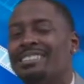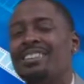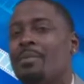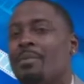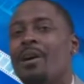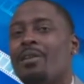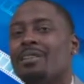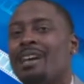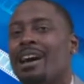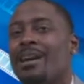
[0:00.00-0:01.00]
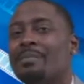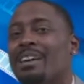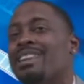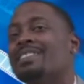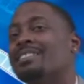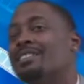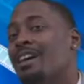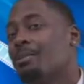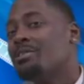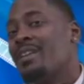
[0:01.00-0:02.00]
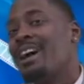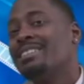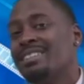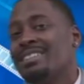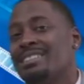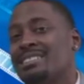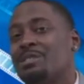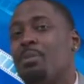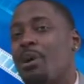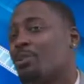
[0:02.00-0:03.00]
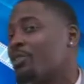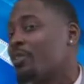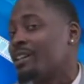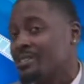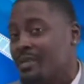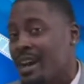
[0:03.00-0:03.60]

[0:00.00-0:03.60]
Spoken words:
I tell people all the time, the dumbest of ideas spark the greatest of